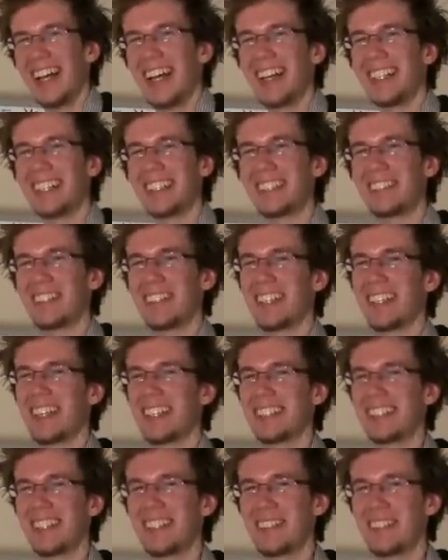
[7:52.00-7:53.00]
I just
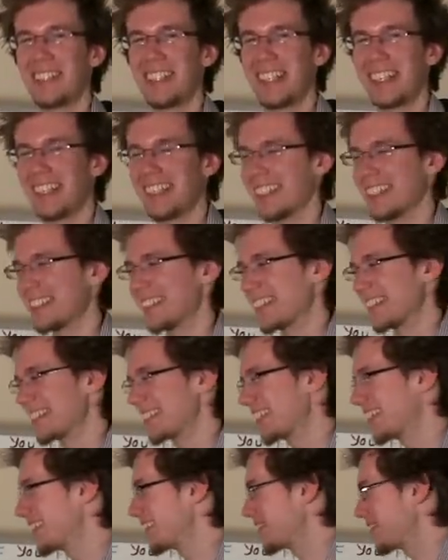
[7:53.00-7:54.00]
realized how ridiculous
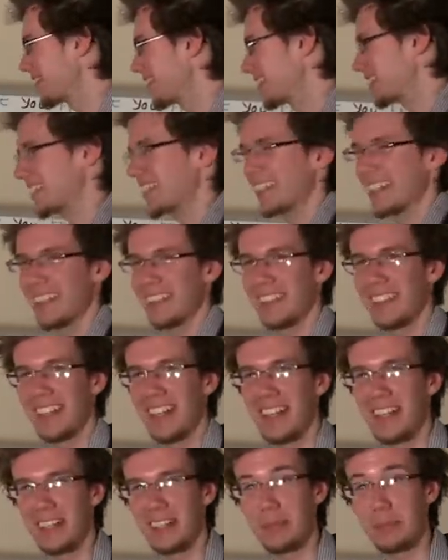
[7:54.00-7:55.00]
that sounds when I say it out
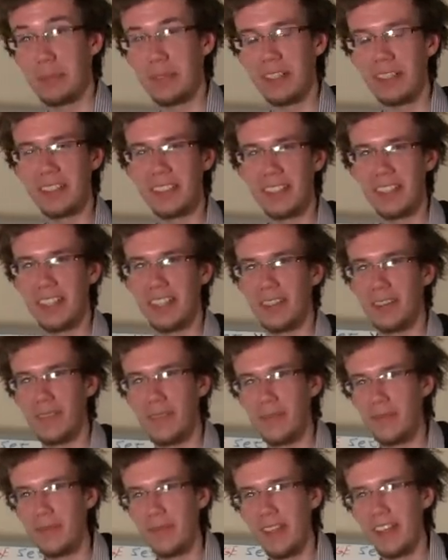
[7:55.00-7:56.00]
loud, but yeah.
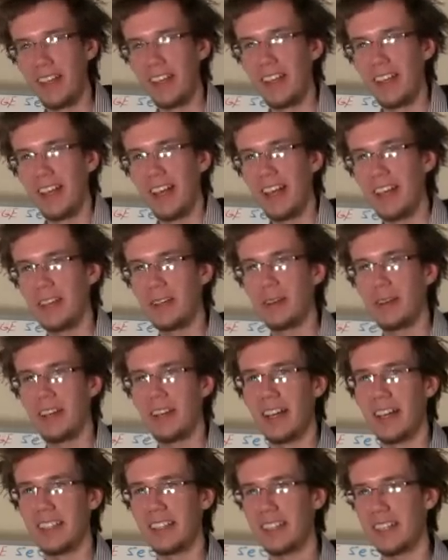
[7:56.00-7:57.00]
Anyway,
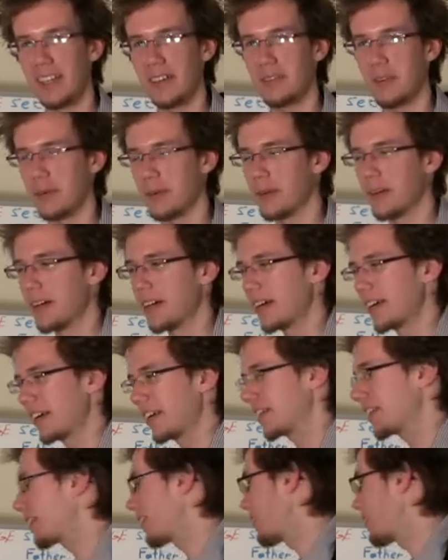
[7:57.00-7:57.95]
I think of a war and I